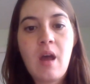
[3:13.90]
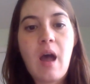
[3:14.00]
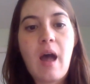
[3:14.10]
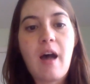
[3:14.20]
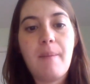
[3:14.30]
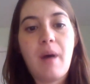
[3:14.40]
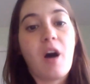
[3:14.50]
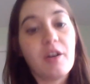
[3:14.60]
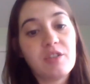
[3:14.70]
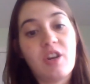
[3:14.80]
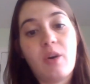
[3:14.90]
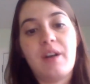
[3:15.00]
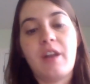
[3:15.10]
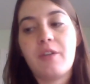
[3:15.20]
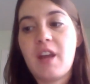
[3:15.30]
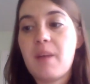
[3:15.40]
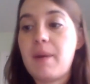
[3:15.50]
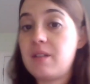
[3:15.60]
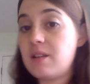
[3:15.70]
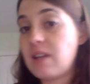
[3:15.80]
Also, another thing
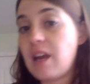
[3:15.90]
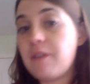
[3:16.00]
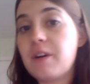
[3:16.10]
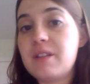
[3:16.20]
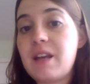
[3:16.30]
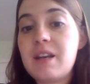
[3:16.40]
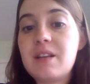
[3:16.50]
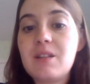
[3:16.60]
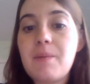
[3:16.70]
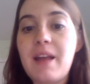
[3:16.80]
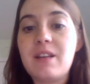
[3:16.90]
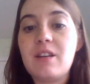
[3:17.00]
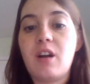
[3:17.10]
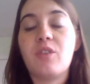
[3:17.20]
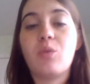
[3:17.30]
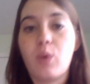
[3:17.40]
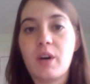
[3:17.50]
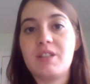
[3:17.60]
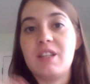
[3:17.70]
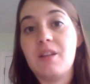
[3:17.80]
about this cipher is that it is dependent on the
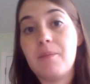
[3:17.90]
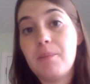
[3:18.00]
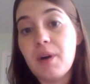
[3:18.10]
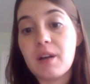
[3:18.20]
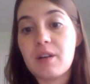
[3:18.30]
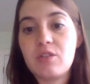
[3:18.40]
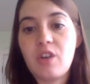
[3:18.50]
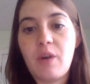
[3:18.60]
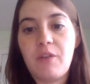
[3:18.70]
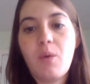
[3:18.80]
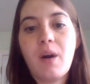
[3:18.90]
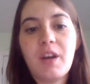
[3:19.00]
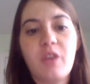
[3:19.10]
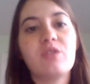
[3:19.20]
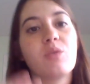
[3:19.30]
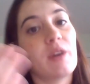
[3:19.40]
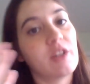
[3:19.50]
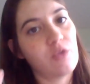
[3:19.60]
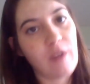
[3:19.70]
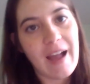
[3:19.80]
words in the book. So if you want to use the
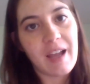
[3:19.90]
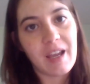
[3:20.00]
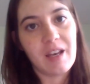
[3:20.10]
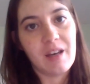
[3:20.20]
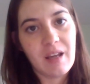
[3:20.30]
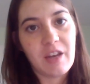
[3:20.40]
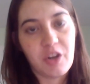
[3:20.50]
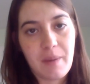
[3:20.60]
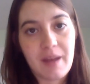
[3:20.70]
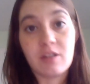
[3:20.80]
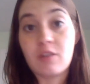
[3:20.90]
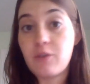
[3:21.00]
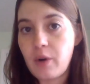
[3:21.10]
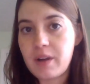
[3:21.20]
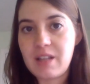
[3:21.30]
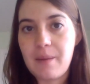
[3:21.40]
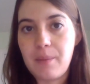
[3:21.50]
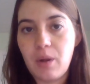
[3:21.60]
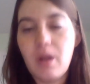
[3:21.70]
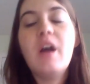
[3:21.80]
word dragon in your message, for
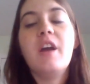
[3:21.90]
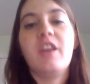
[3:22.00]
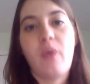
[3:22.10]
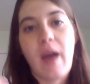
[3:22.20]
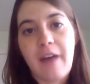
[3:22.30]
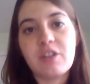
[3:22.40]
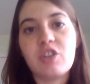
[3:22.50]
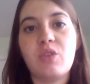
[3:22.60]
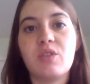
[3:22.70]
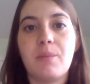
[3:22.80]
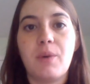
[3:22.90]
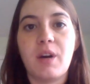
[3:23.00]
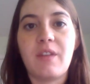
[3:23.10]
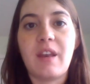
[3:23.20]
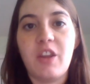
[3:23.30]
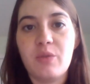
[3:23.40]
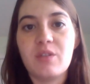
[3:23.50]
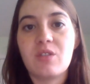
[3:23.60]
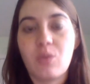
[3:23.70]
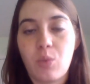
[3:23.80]
example, you have to choose a book that
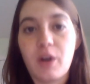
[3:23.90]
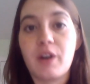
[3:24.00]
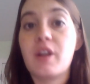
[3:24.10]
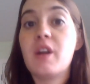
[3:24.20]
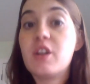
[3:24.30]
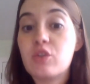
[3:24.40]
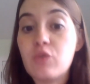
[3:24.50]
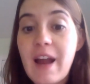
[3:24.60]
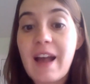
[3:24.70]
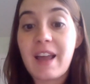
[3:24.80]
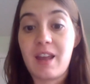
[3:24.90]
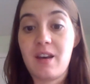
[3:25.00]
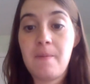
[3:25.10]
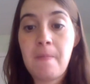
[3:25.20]
uses the word dragon